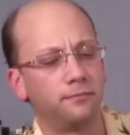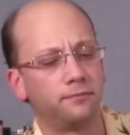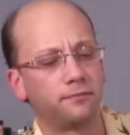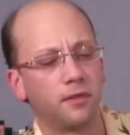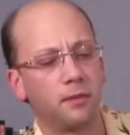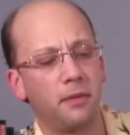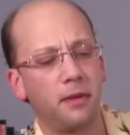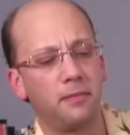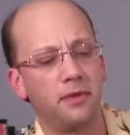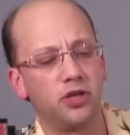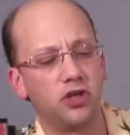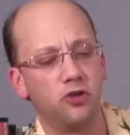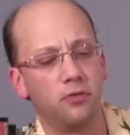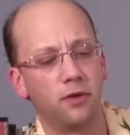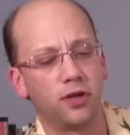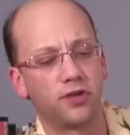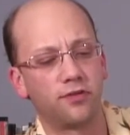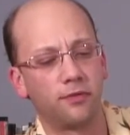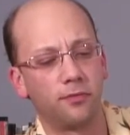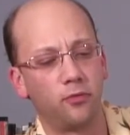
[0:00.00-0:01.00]
It might be too
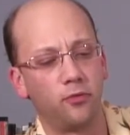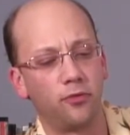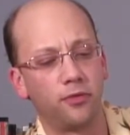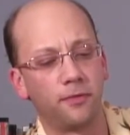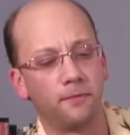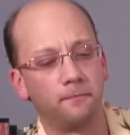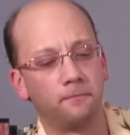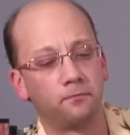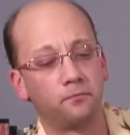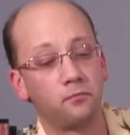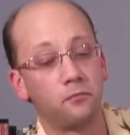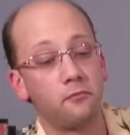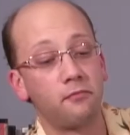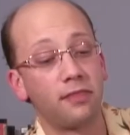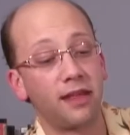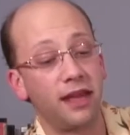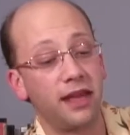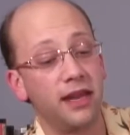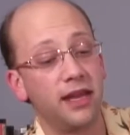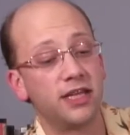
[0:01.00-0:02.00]
much vermouth.
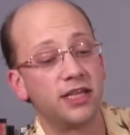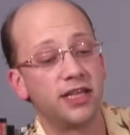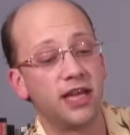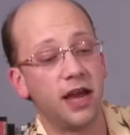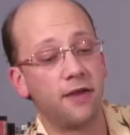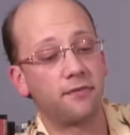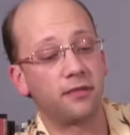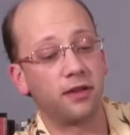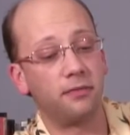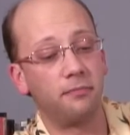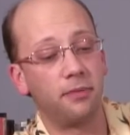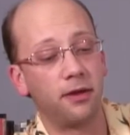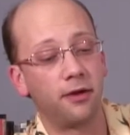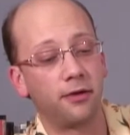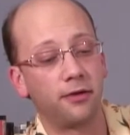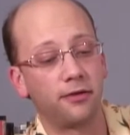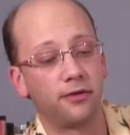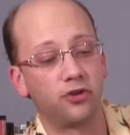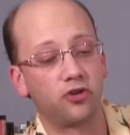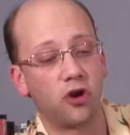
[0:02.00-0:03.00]
It is definitely
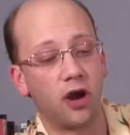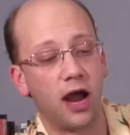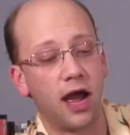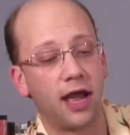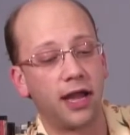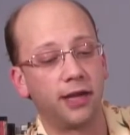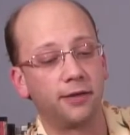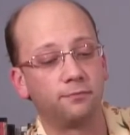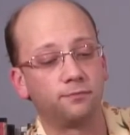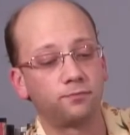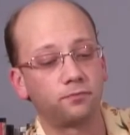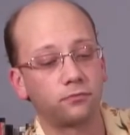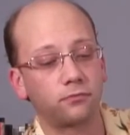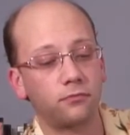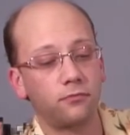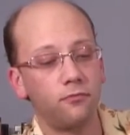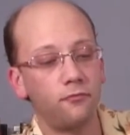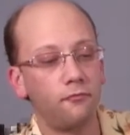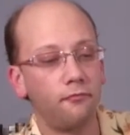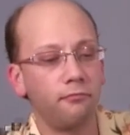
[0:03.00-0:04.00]
bitter and dry and
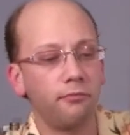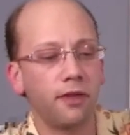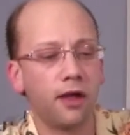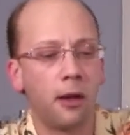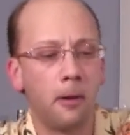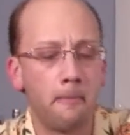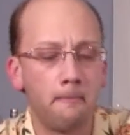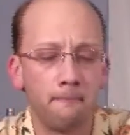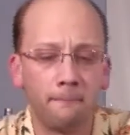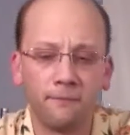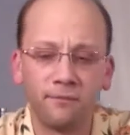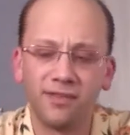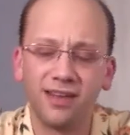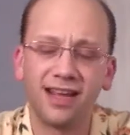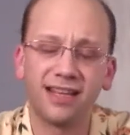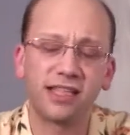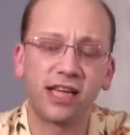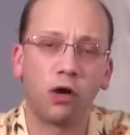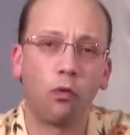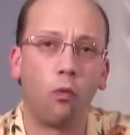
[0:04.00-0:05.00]

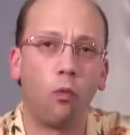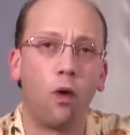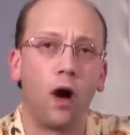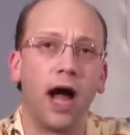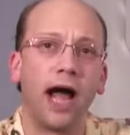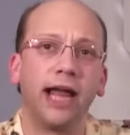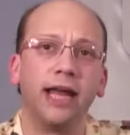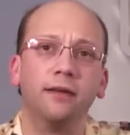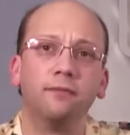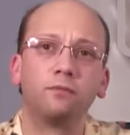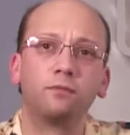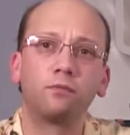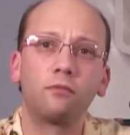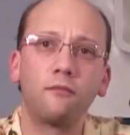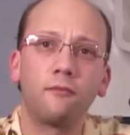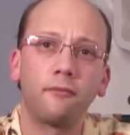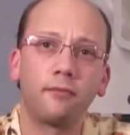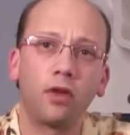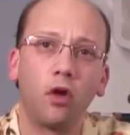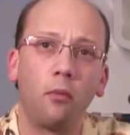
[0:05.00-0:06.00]
tastes like wine,
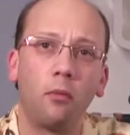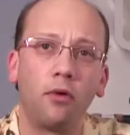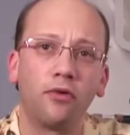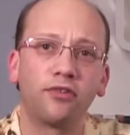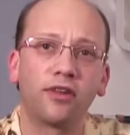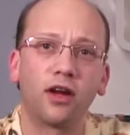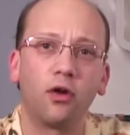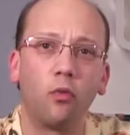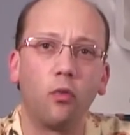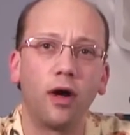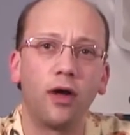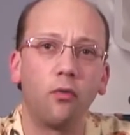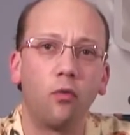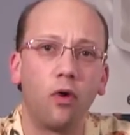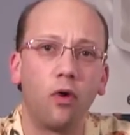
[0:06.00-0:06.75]
almost like a white